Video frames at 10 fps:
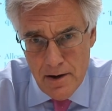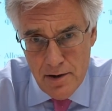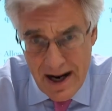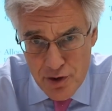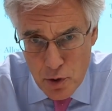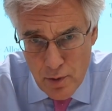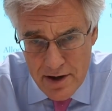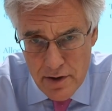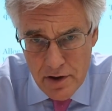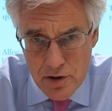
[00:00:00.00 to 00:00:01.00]
natural
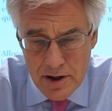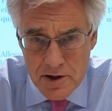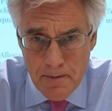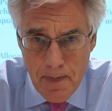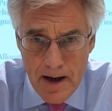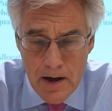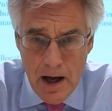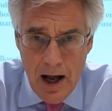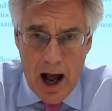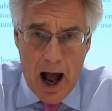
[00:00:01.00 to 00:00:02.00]
rate of interest.
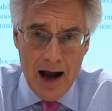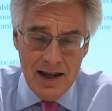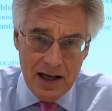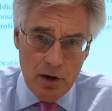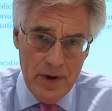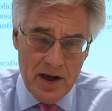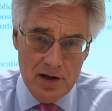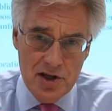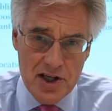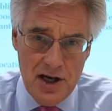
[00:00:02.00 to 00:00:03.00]
I think we
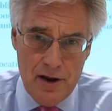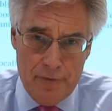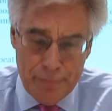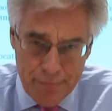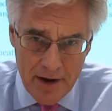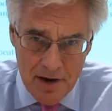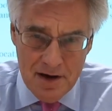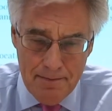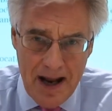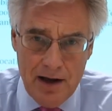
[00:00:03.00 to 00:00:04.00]
can see the
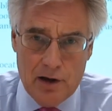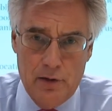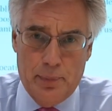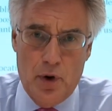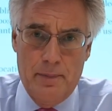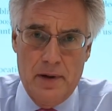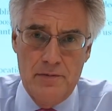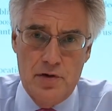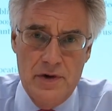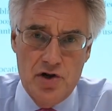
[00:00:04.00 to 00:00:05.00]
fundamental
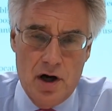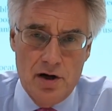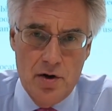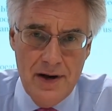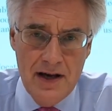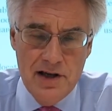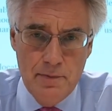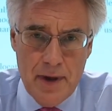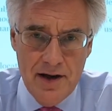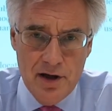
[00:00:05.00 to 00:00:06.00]
problems which are
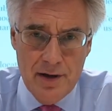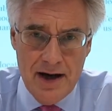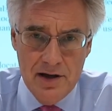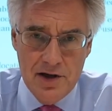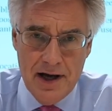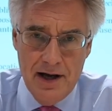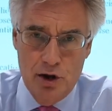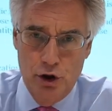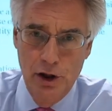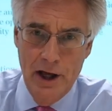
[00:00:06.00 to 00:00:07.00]
created by the credit
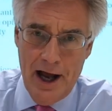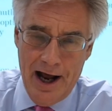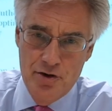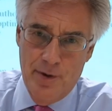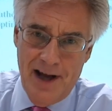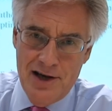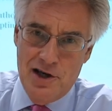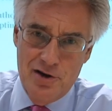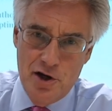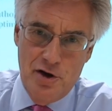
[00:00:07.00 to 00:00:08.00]
cycle as
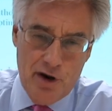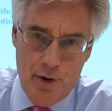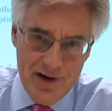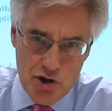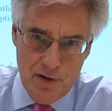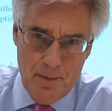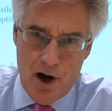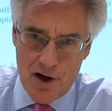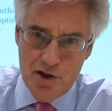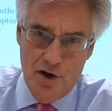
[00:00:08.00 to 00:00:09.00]
relating to the question
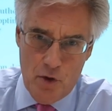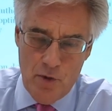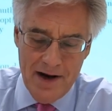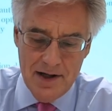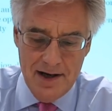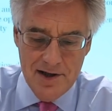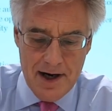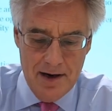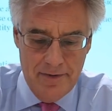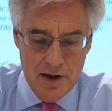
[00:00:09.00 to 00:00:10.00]
marks on the right-hand
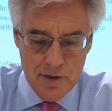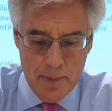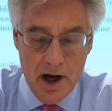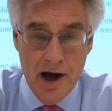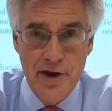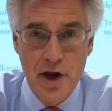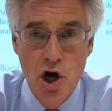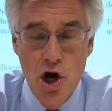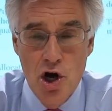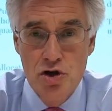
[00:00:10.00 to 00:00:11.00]
side of this path.
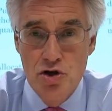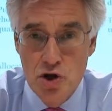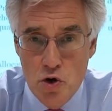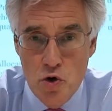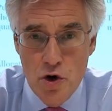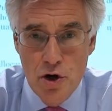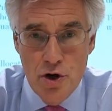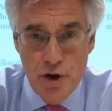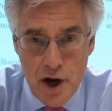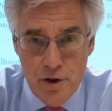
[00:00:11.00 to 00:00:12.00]
Do
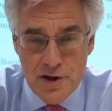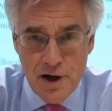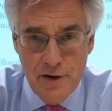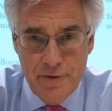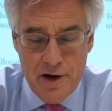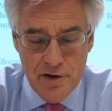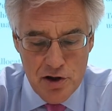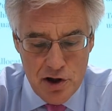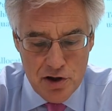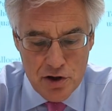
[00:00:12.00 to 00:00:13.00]
those
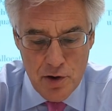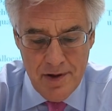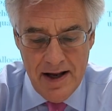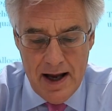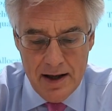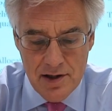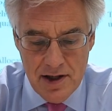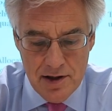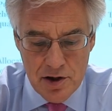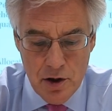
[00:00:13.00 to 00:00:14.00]
advantages truly
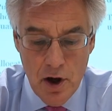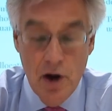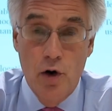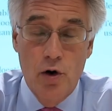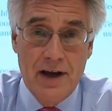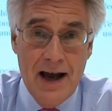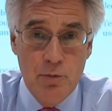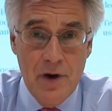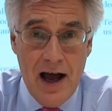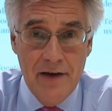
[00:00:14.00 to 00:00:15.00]
exist? Or
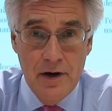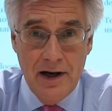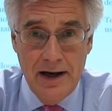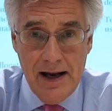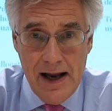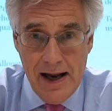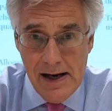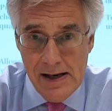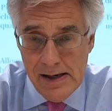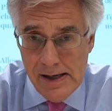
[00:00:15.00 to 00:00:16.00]
can we have
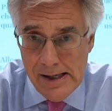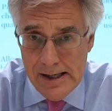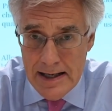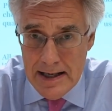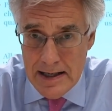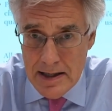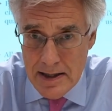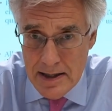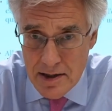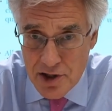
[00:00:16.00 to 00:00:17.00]
a
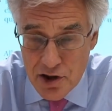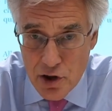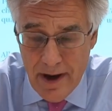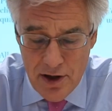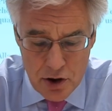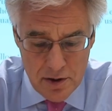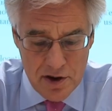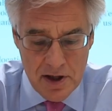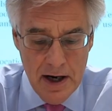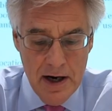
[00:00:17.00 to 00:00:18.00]

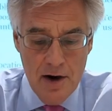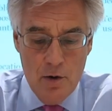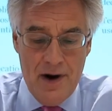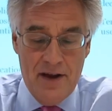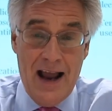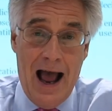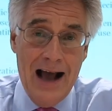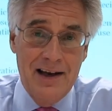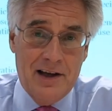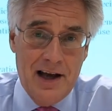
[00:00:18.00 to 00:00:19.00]
situations where the
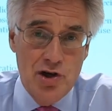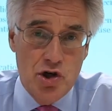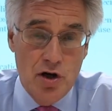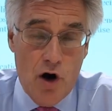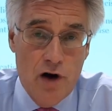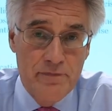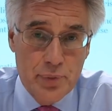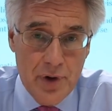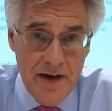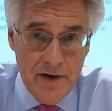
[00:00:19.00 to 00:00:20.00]
allocation of
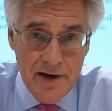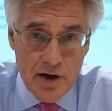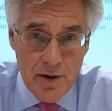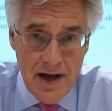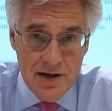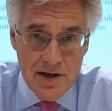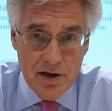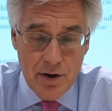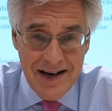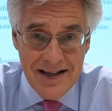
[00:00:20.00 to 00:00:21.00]
privately
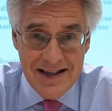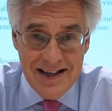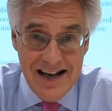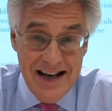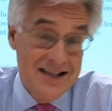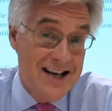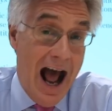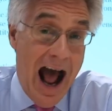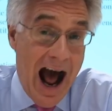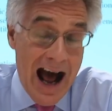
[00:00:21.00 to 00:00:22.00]
created credit is
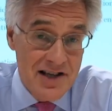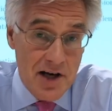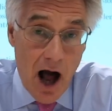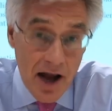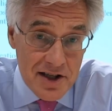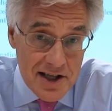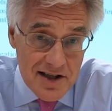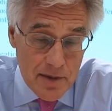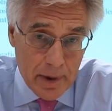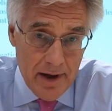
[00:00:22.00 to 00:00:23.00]
as
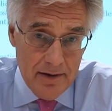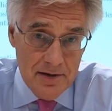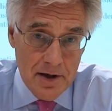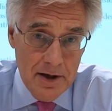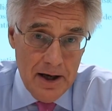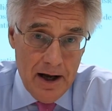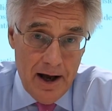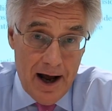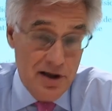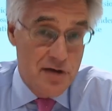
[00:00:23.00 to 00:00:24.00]
undisciplined
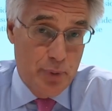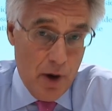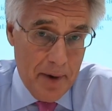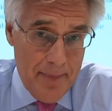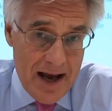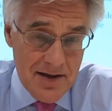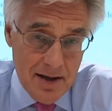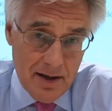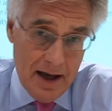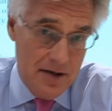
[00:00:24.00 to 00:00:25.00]
and as
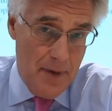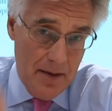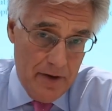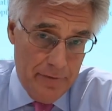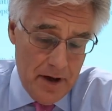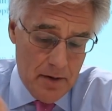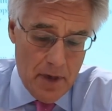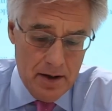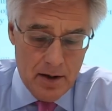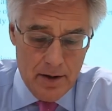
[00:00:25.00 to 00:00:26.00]
problematic as maybe fiat
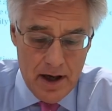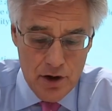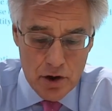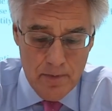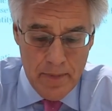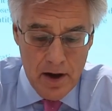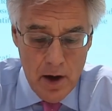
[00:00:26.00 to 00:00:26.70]
money creation,